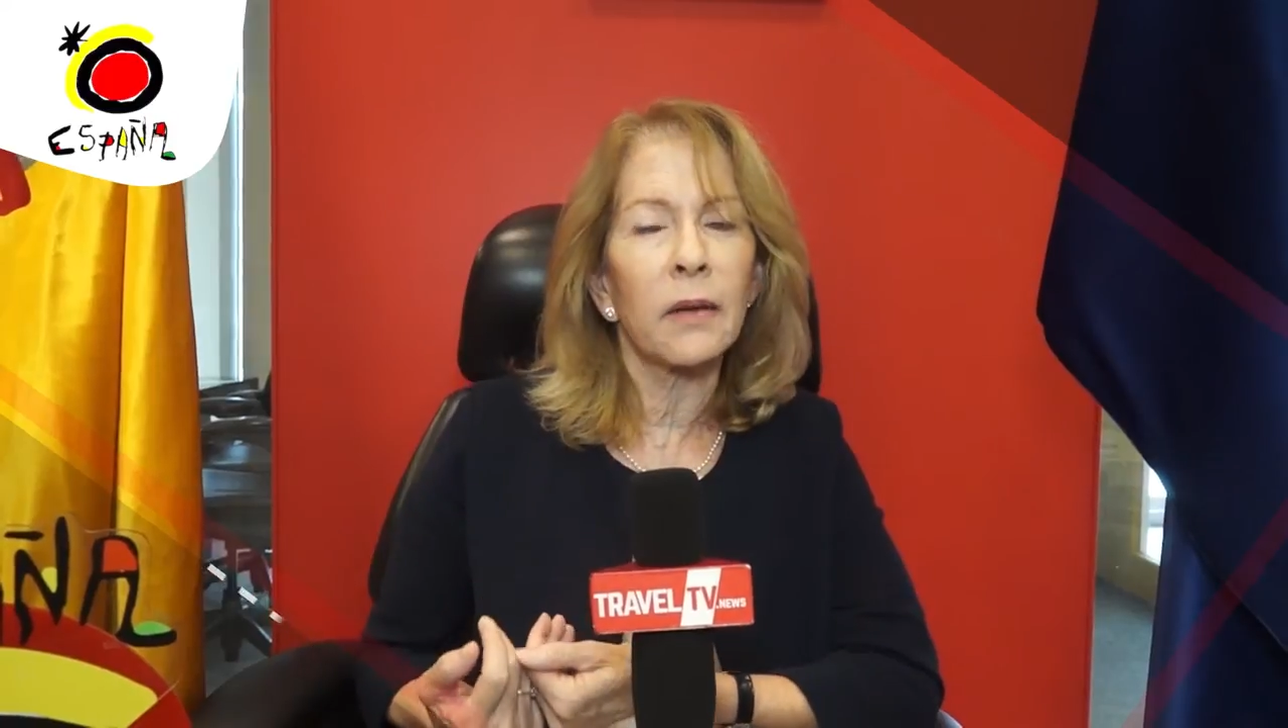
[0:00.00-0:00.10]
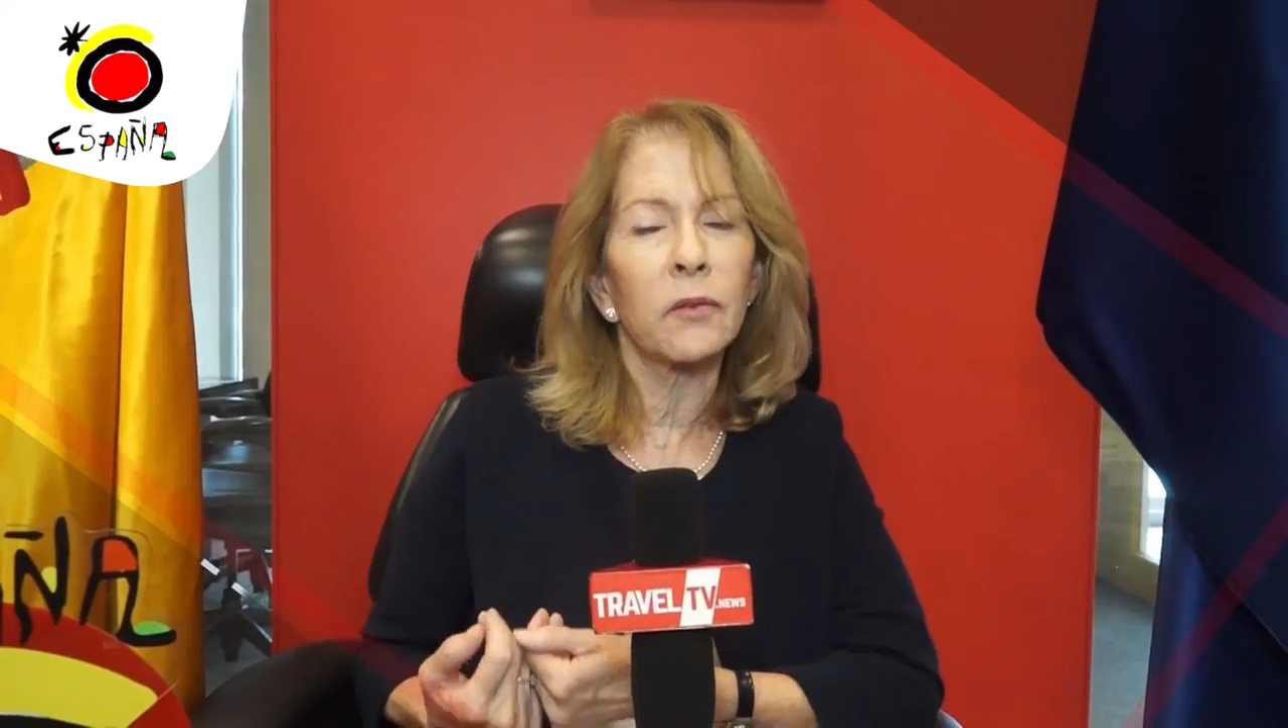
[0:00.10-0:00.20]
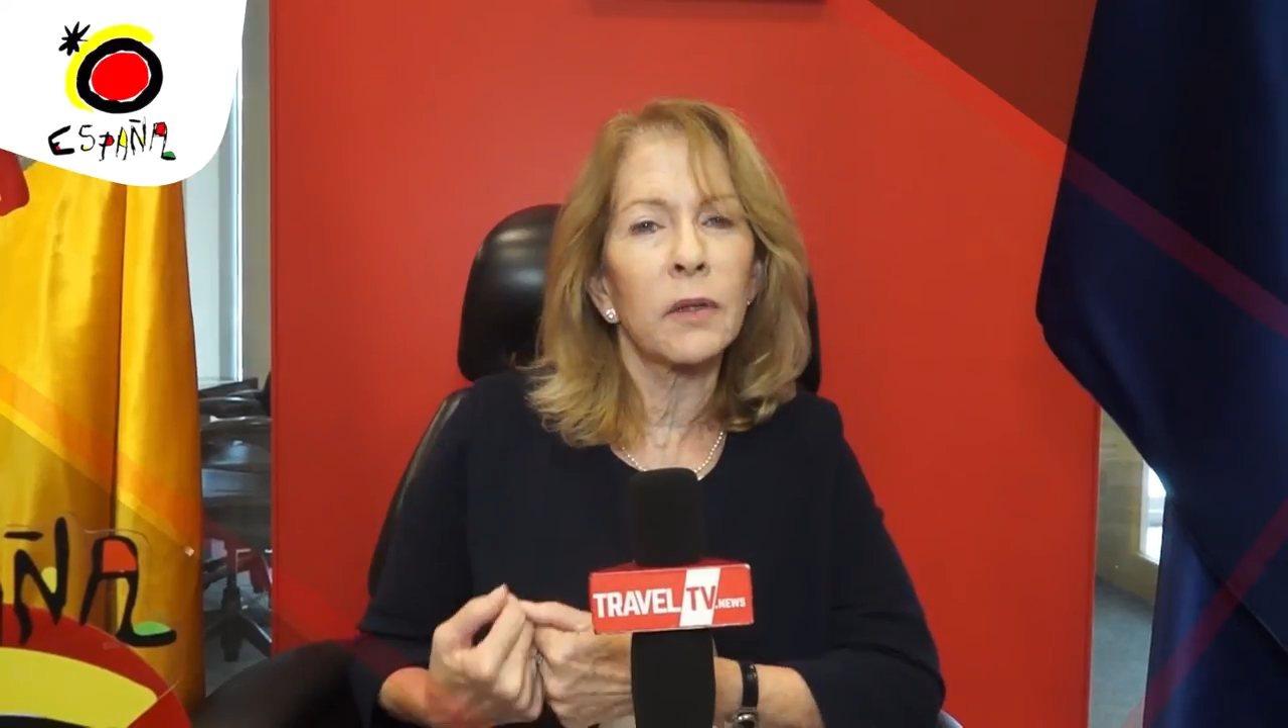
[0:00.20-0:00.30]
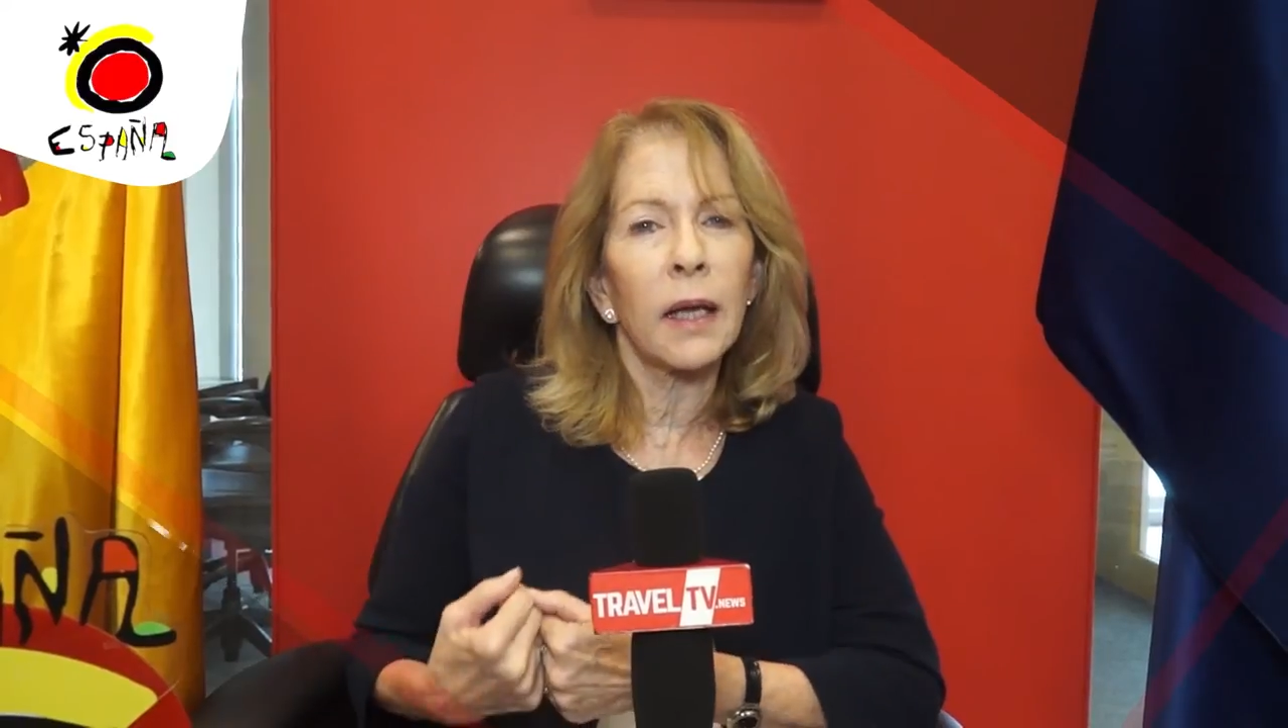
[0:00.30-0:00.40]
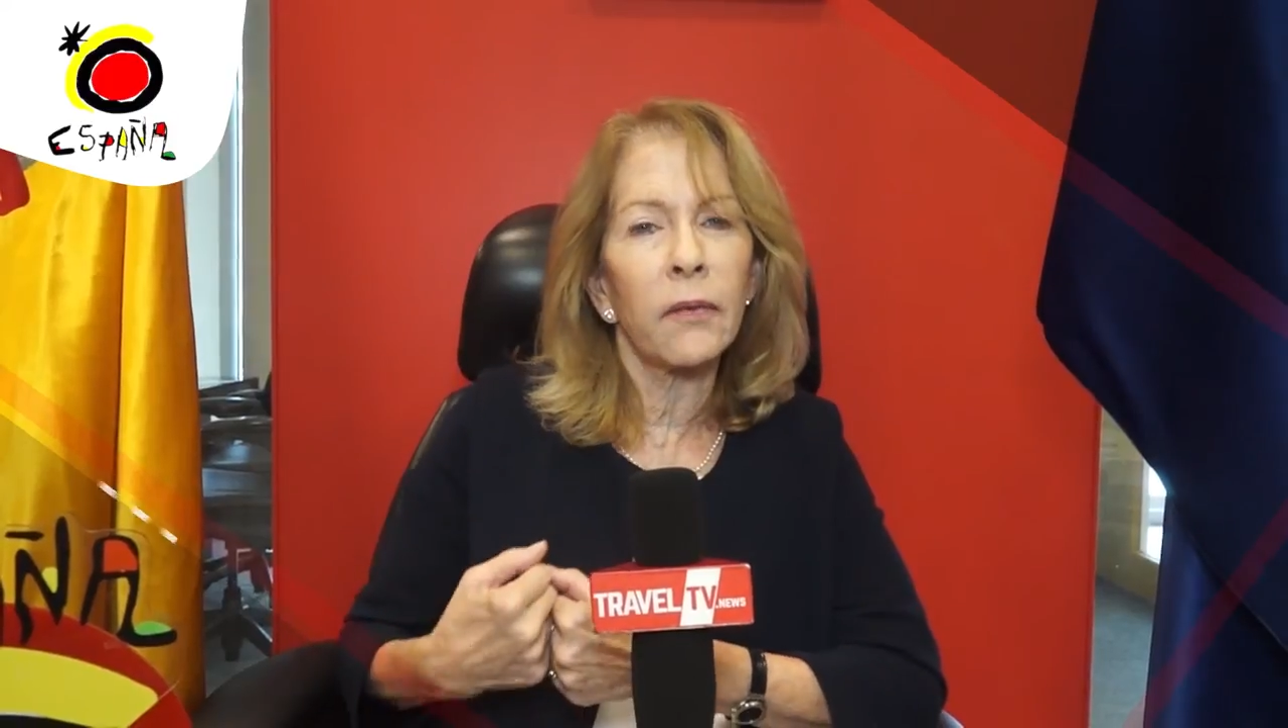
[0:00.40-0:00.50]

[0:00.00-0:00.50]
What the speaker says: I would